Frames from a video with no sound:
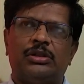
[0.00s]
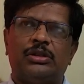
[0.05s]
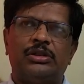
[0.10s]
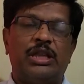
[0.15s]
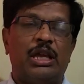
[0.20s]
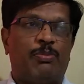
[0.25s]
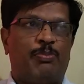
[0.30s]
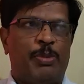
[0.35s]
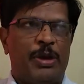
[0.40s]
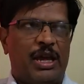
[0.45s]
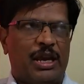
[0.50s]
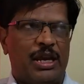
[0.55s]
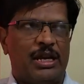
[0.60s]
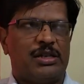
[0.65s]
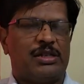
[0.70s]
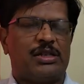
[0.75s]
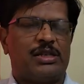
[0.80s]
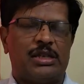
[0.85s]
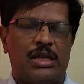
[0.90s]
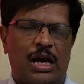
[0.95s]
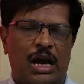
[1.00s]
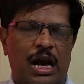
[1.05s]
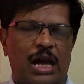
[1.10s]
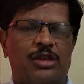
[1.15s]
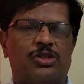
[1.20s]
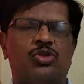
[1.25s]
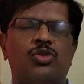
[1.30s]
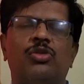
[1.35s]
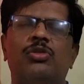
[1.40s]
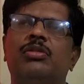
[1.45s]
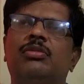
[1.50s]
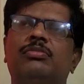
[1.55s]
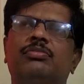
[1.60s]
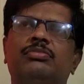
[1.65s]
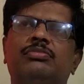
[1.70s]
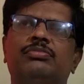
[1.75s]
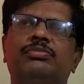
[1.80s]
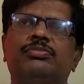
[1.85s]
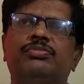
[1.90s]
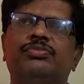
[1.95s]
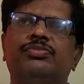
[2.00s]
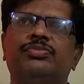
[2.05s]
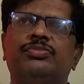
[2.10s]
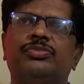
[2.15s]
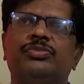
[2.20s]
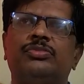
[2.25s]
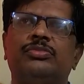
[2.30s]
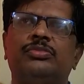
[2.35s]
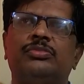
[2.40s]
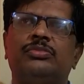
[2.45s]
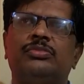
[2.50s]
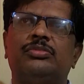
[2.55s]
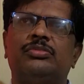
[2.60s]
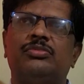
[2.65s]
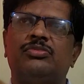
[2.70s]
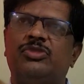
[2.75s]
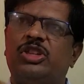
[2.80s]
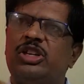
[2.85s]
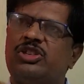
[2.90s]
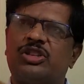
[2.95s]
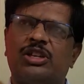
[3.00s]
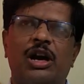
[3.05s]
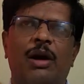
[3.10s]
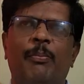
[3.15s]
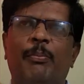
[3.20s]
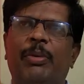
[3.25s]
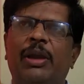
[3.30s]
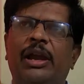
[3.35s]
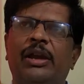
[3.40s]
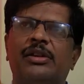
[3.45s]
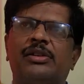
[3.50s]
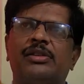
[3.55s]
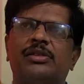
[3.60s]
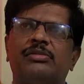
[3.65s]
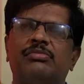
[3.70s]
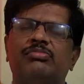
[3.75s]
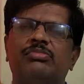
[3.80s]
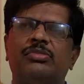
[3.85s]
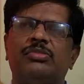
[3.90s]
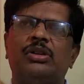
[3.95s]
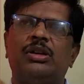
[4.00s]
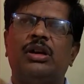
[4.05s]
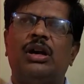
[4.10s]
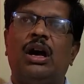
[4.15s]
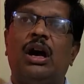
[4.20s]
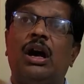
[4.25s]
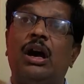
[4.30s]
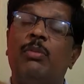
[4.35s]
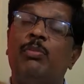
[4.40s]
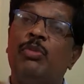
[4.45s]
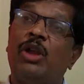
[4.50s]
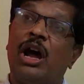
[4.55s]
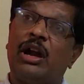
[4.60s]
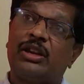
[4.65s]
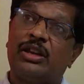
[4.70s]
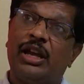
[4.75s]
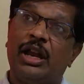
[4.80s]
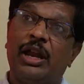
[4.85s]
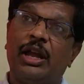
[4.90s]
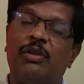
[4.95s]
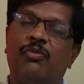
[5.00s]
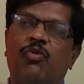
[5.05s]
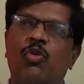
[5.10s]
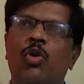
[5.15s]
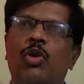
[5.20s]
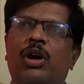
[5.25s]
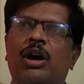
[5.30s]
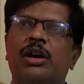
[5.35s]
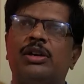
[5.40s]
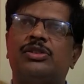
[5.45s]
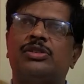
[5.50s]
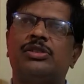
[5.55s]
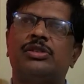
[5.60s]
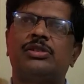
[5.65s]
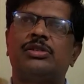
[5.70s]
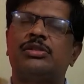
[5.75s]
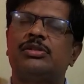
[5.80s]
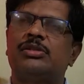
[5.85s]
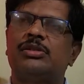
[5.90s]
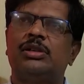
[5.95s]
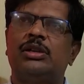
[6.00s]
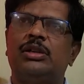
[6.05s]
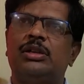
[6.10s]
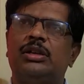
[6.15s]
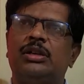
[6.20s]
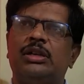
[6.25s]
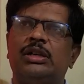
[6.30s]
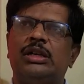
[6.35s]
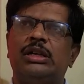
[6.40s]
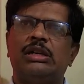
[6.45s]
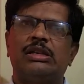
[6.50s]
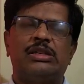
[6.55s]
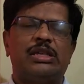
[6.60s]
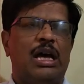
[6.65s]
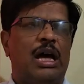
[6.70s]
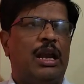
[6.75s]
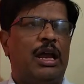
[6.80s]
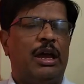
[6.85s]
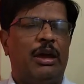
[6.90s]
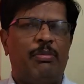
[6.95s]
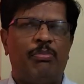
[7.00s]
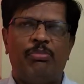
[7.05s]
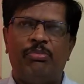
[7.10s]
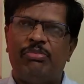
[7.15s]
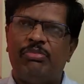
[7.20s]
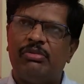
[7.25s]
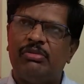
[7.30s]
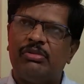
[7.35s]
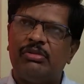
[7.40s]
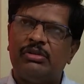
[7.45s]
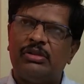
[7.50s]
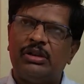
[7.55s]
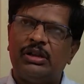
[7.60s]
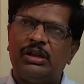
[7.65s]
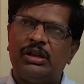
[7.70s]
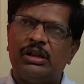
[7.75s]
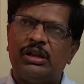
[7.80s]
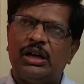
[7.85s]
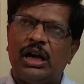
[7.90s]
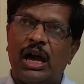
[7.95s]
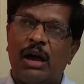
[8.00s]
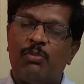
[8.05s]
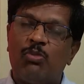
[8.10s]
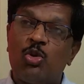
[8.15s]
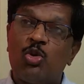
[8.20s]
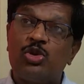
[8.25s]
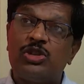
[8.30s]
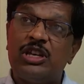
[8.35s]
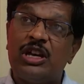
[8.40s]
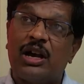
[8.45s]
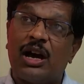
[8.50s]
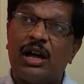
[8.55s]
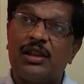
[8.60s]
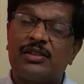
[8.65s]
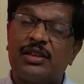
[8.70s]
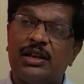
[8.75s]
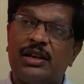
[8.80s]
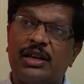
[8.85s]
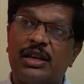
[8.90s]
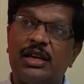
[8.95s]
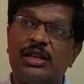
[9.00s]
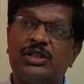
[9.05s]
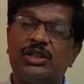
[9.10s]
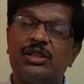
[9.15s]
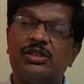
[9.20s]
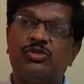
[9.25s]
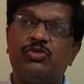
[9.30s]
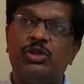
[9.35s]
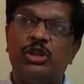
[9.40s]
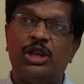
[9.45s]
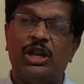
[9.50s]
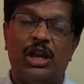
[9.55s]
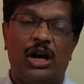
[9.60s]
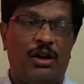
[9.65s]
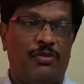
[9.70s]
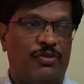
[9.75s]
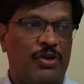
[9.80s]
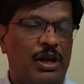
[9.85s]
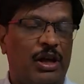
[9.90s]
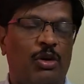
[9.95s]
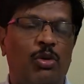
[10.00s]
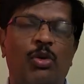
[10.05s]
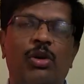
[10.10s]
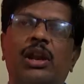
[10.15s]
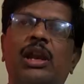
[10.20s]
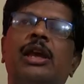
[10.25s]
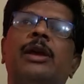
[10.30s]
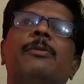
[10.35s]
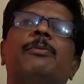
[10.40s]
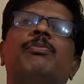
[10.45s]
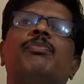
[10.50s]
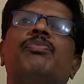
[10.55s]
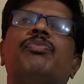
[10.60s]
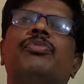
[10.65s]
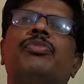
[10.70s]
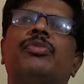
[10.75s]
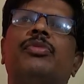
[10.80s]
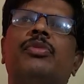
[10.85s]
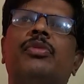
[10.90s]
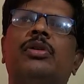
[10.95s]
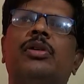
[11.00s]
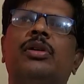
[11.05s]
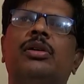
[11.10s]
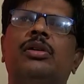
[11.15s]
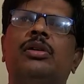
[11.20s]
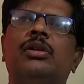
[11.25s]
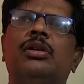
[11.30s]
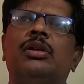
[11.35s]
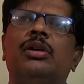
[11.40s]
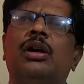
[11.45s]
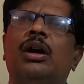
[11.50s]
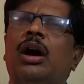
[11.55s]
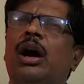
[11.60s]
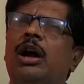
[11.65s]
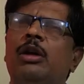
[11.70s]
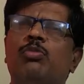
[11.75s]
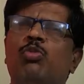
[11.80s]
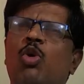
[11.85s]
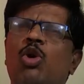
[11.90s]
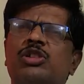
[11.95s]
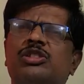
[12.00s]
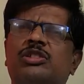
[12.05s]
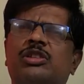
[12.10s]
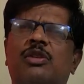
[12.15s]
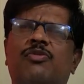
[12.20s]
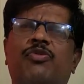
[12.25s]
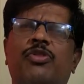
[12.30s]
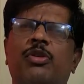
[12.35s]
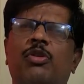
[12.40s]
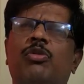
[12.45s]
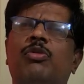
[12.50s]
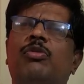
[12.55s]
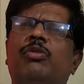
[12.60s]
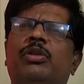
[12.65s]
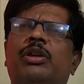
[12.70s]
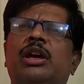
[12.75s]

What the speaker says: their parents also this complaints. I'm not getting focus. Sir, I'm losing concentrations within half an hour only. And most of you,